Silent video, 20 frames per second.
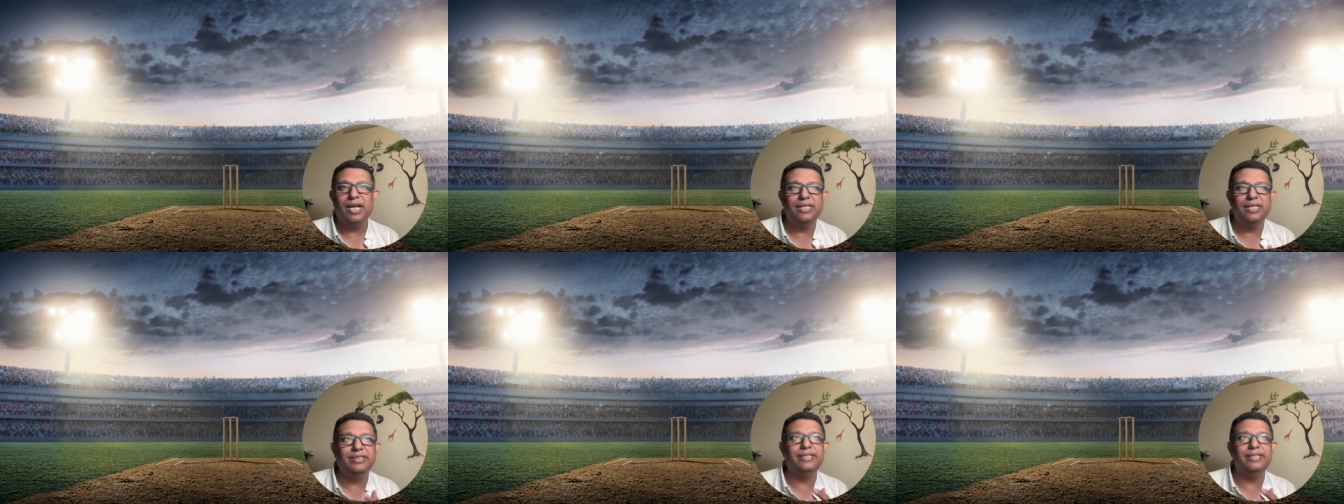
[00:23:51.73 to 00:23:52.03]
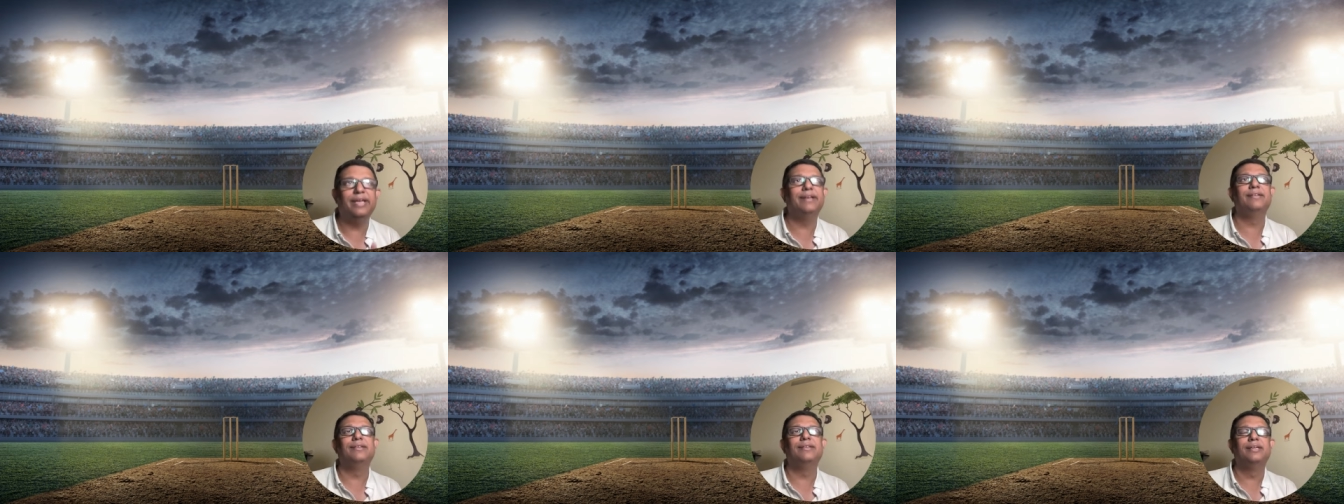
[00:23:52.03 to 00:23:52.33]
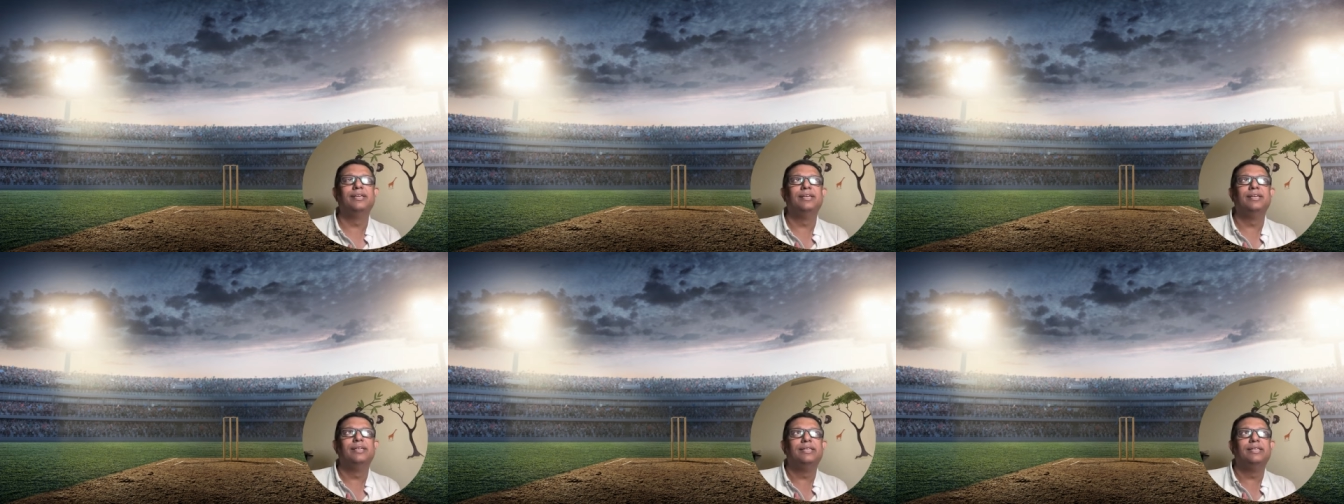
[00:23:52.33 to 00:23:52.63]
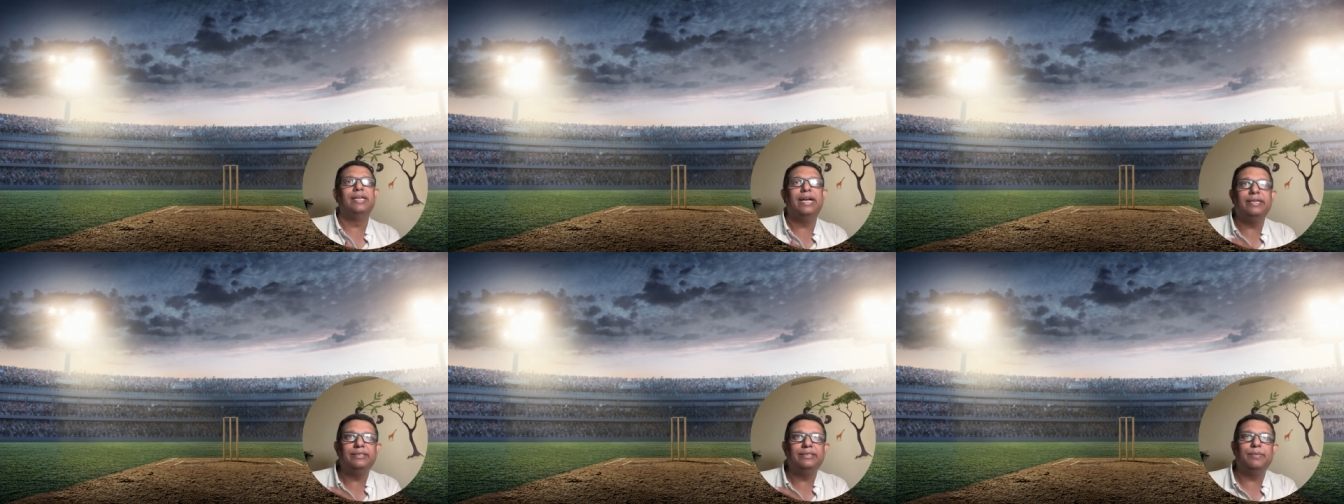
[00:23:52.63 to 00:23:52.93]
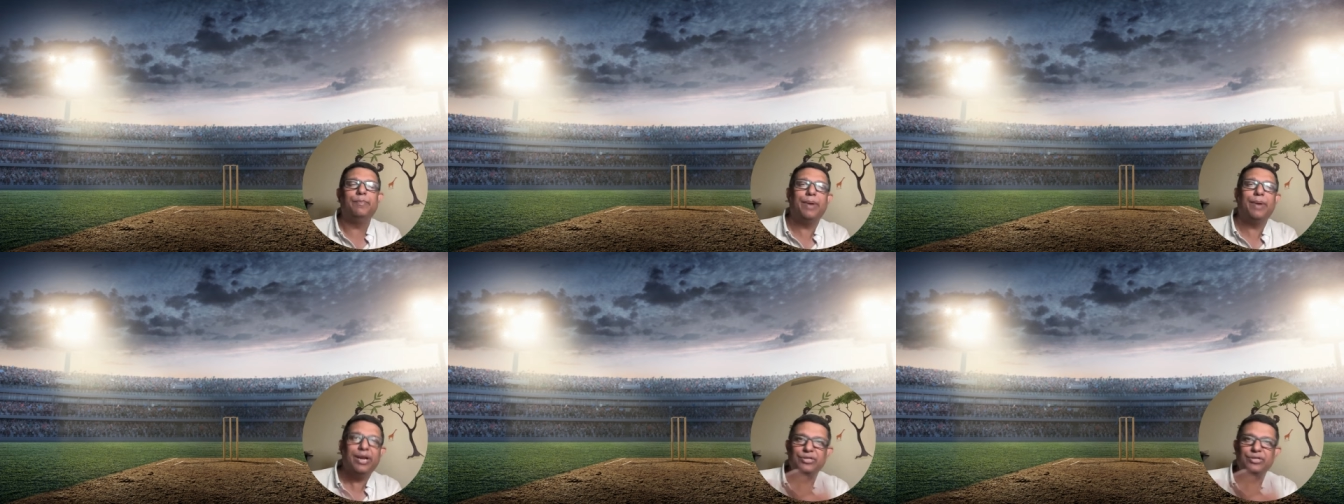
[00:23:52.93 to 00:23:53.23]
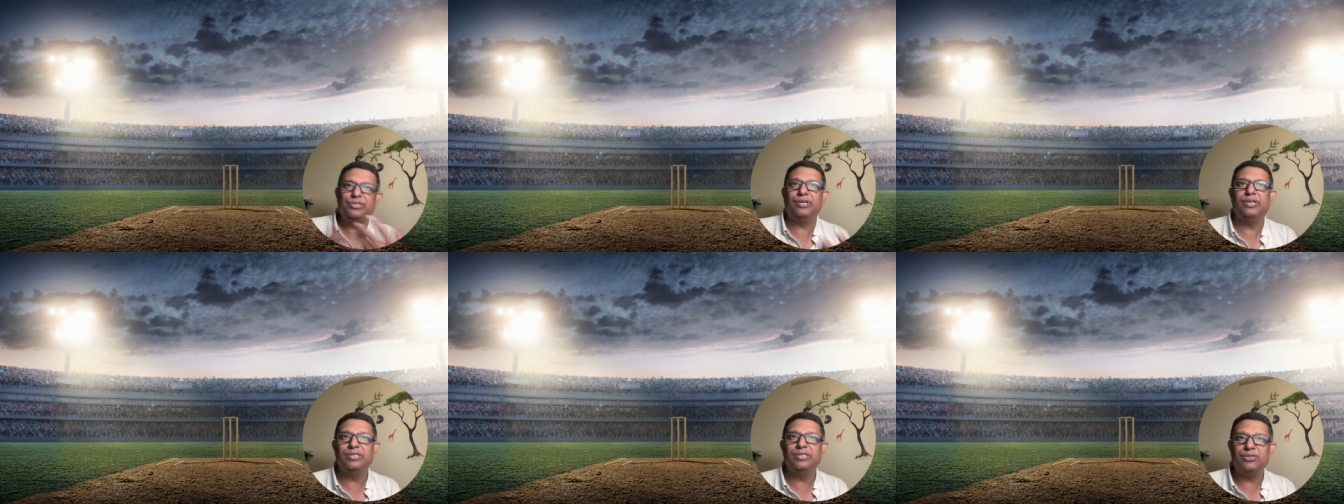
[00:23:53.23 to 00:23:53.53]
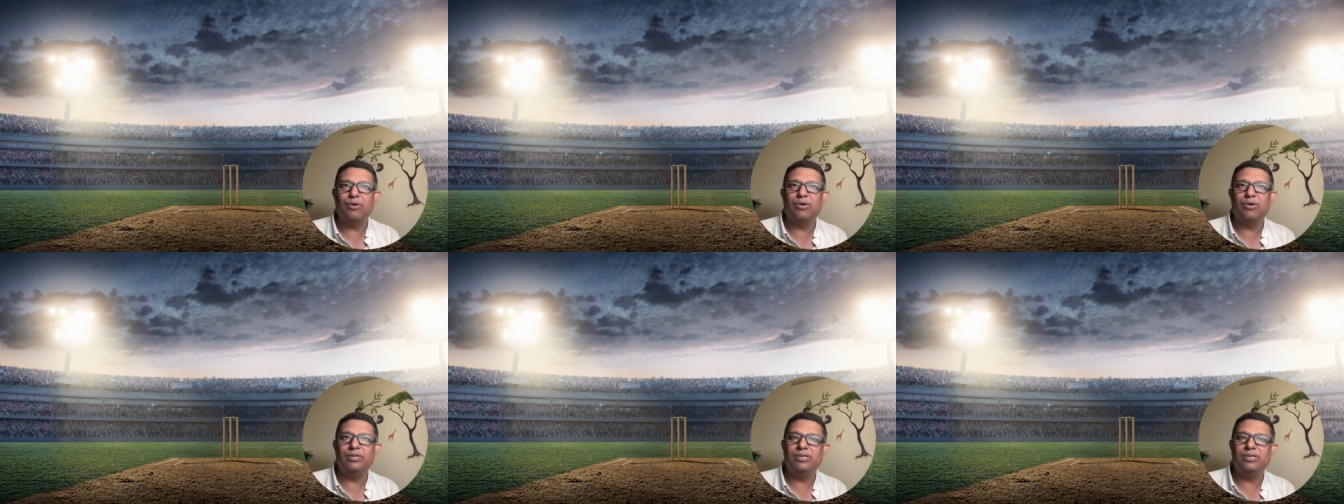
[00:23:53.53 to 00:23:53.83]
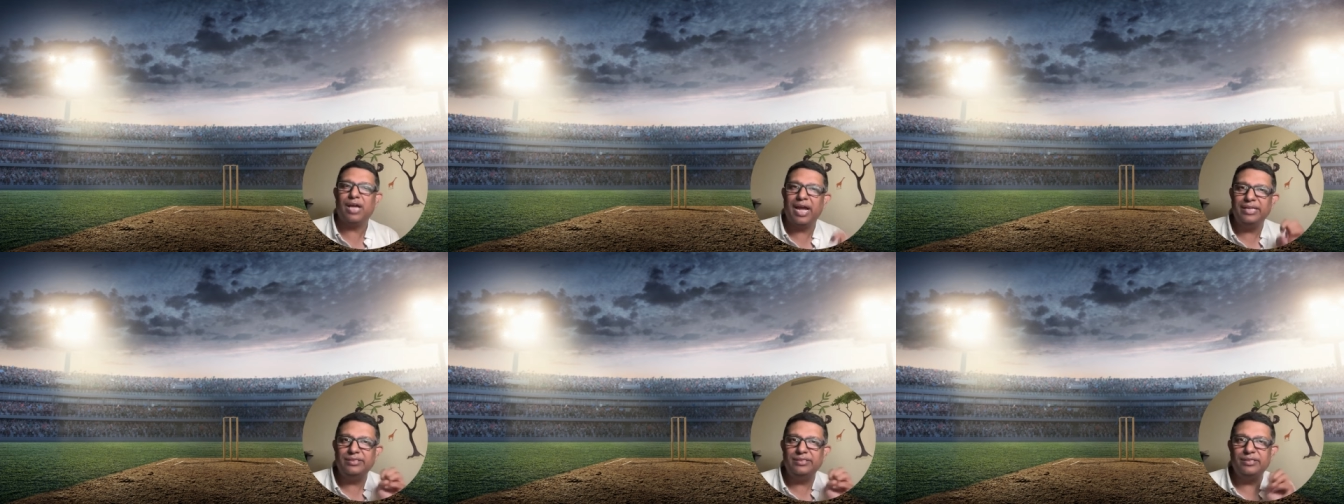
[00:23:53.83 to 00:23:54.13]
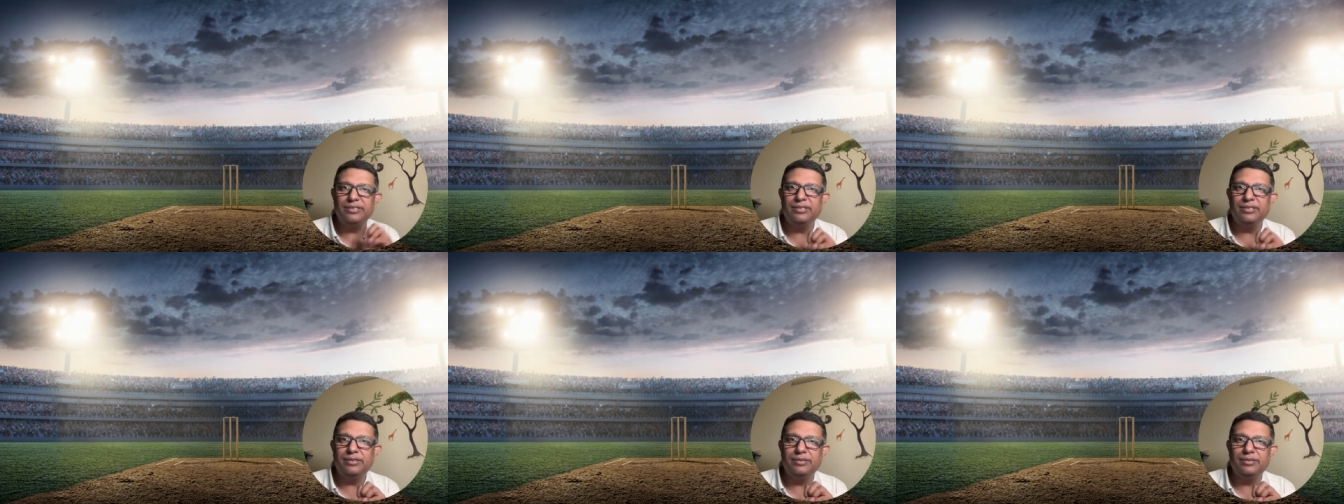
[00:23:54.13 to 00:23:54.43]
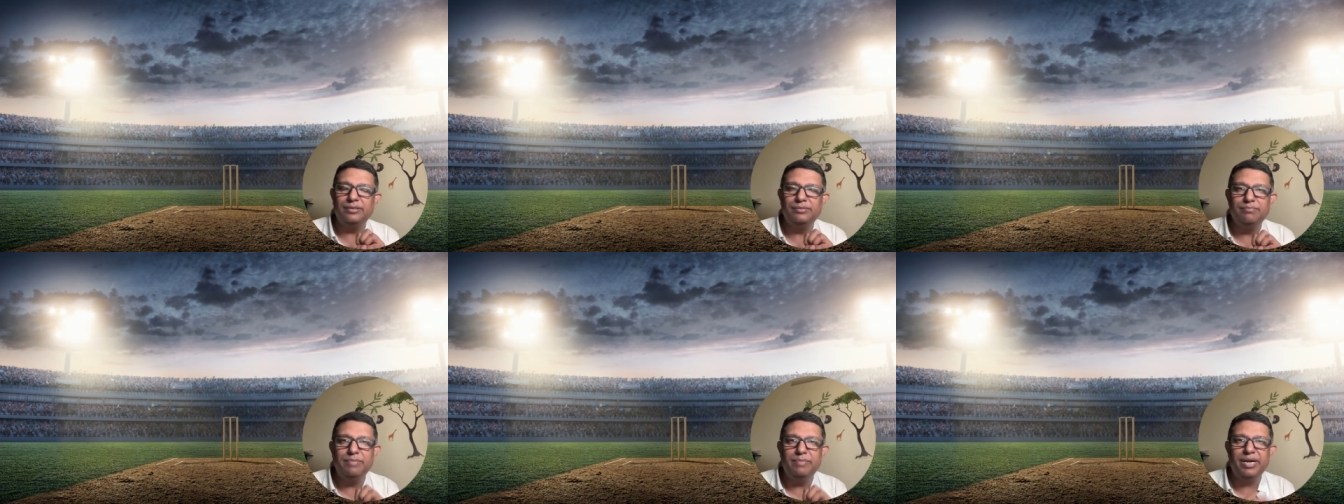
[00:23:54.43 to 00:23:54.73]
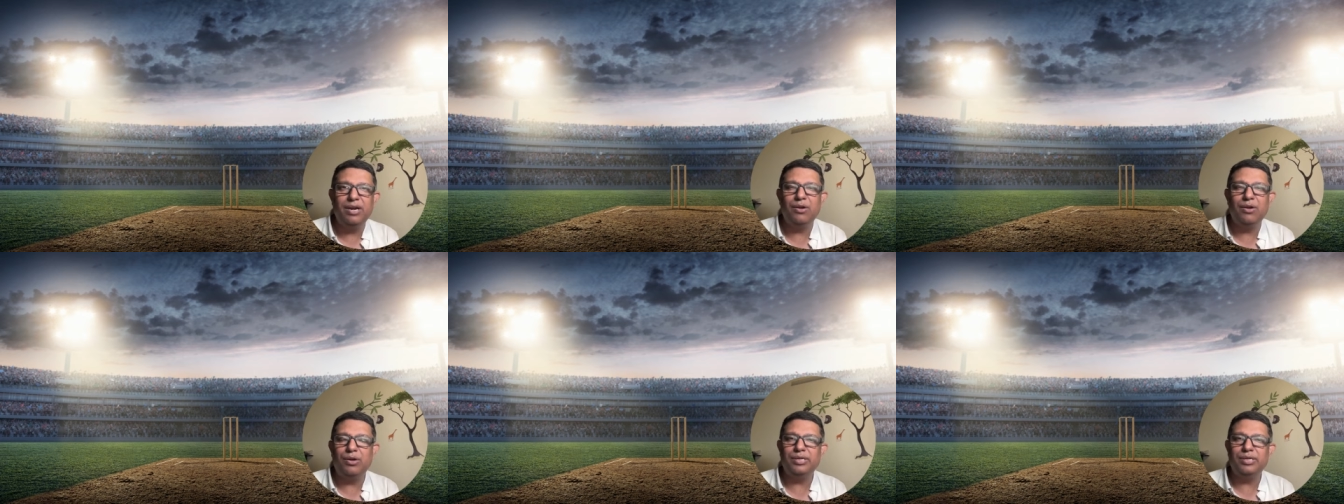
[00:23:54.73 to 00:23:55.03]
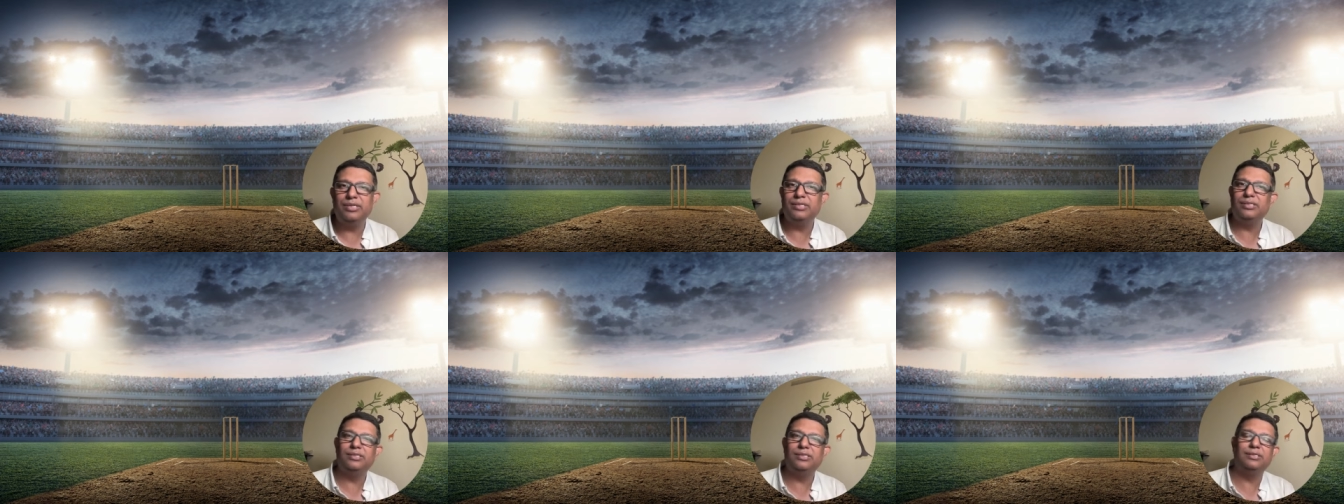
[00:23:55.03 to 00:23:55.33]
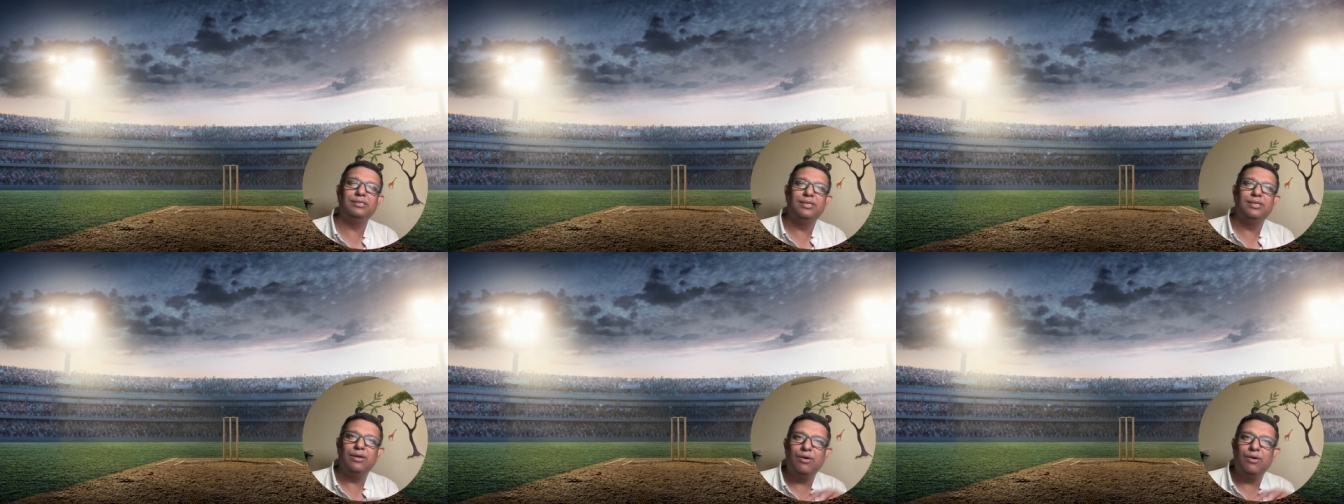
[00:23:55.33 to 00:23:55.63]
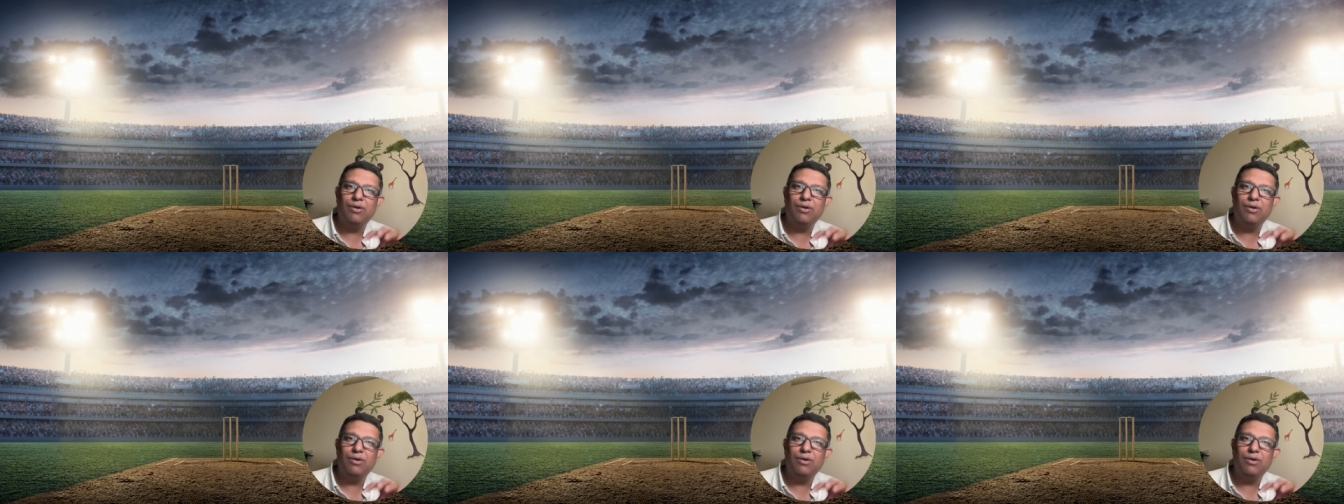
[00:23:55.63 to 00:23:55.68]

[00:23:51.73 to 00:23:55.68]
And then the pressure is on either the middle order